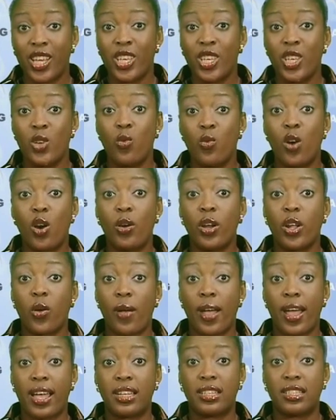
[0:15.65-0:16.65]
you are
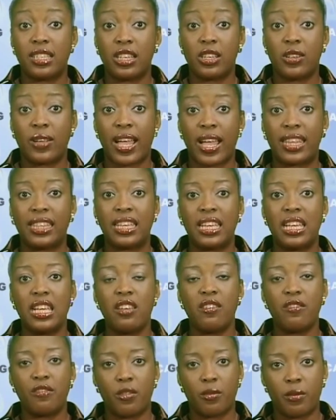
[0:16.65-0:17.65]
required to look at
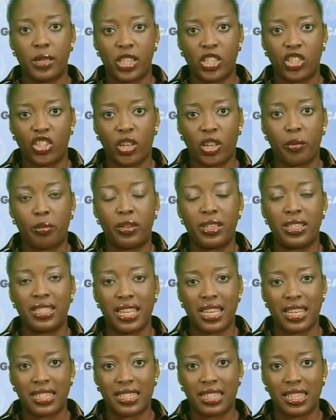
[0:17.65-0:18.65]
the information
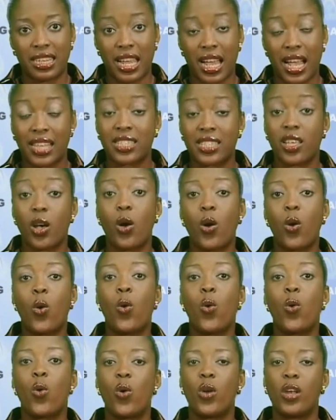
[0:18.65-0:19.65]
presented as a
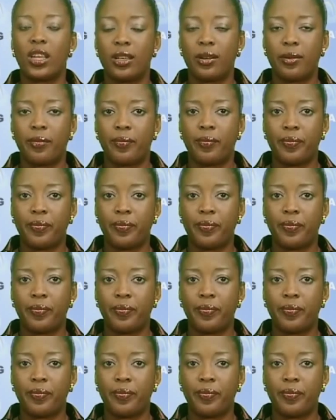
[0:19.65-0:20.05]
whole.